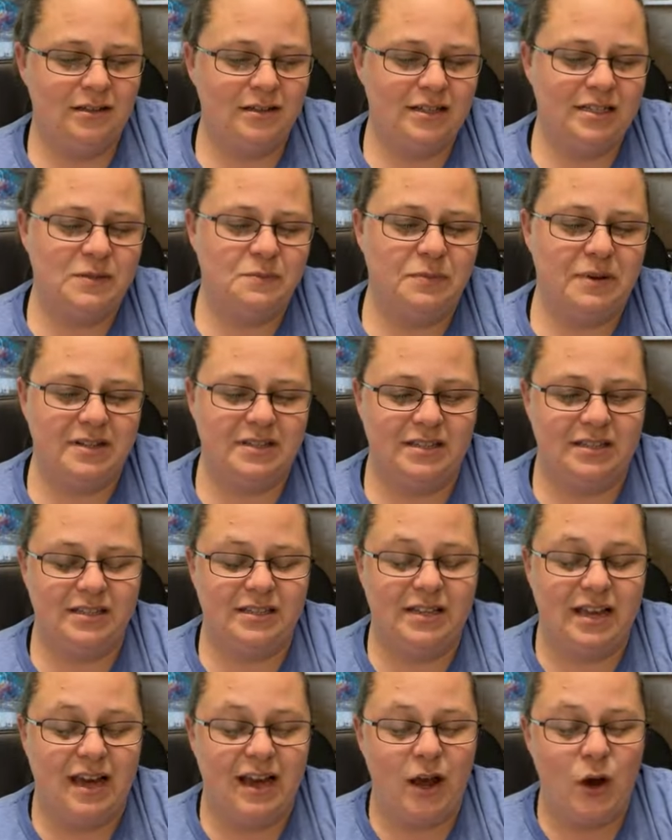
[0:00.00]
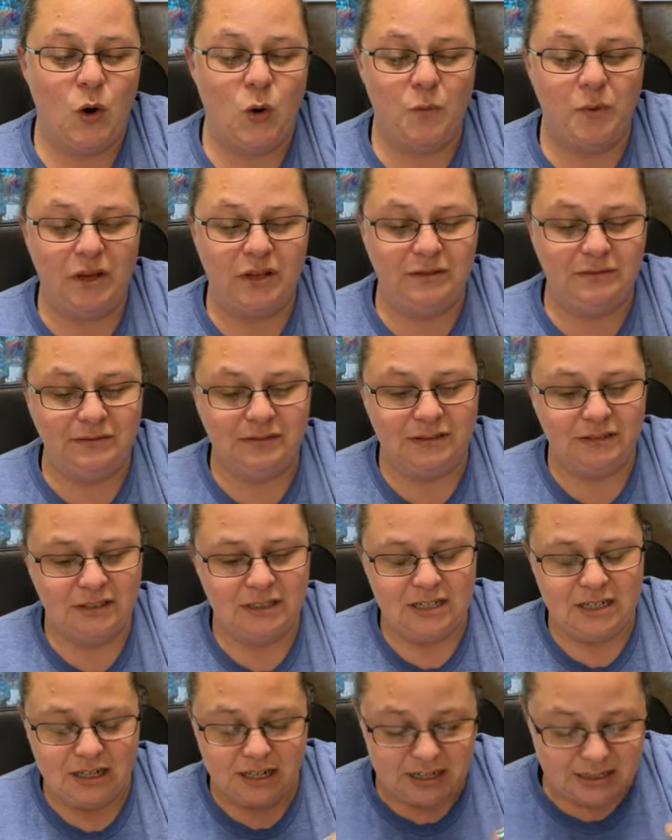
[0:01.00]
Let's bust this guy open
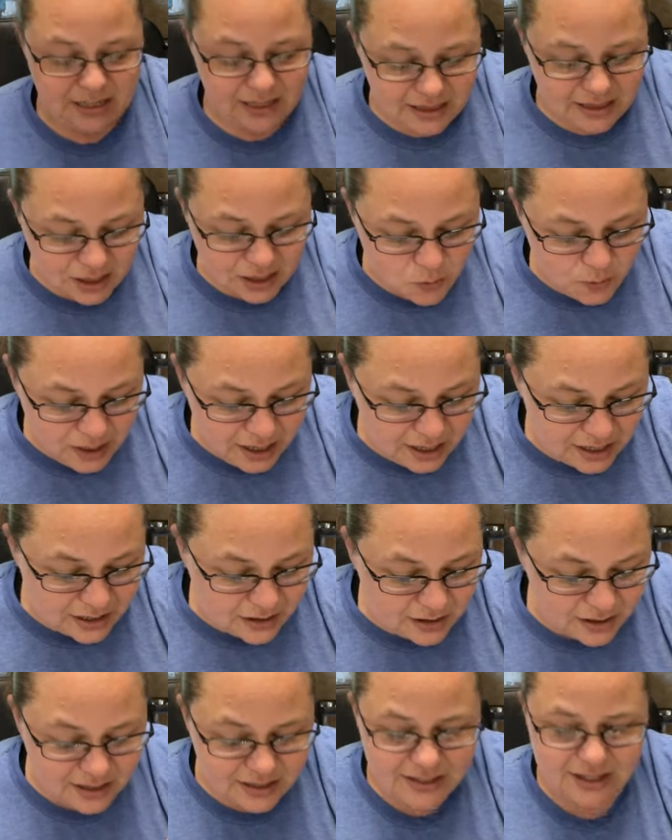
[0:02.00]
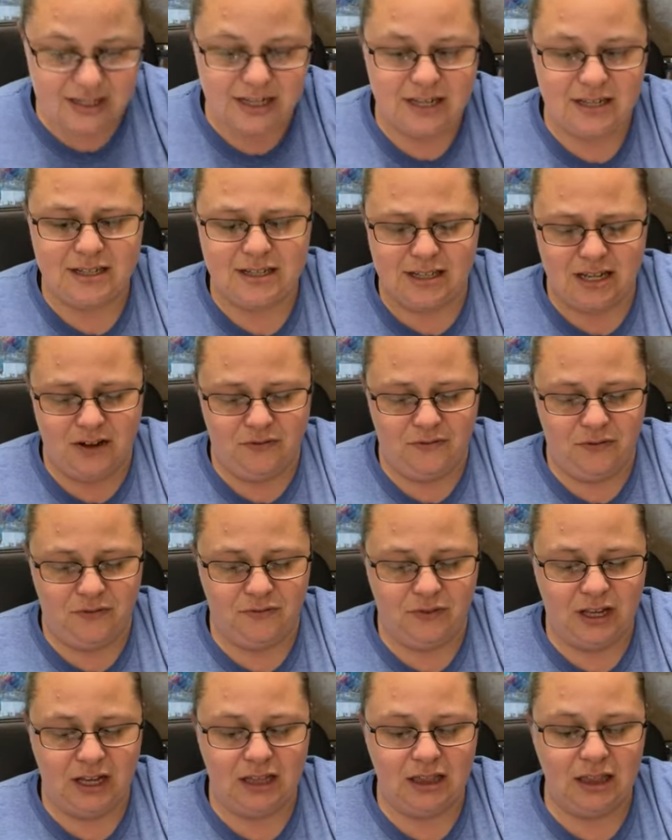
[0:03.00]
because I think we get a, a sneak sniff
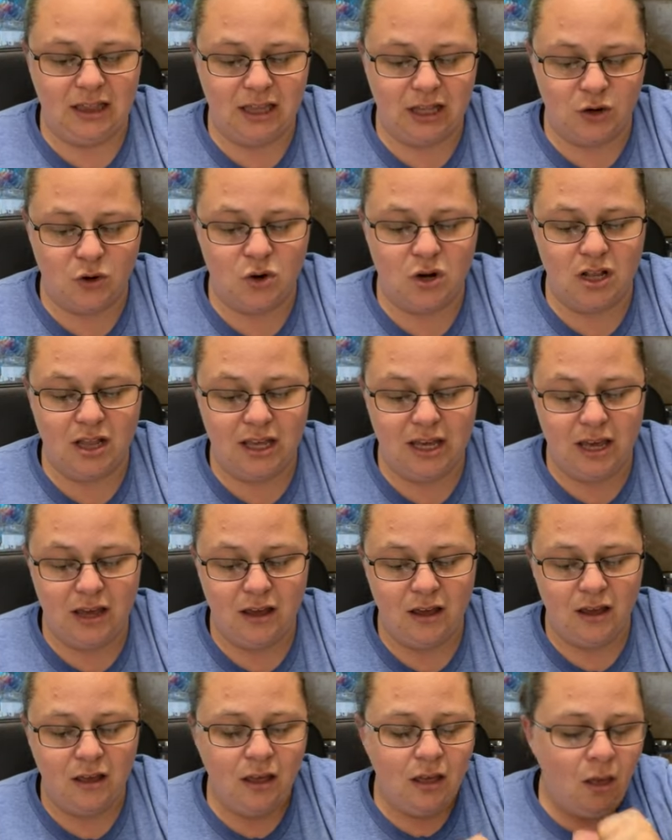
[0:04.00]
of like literally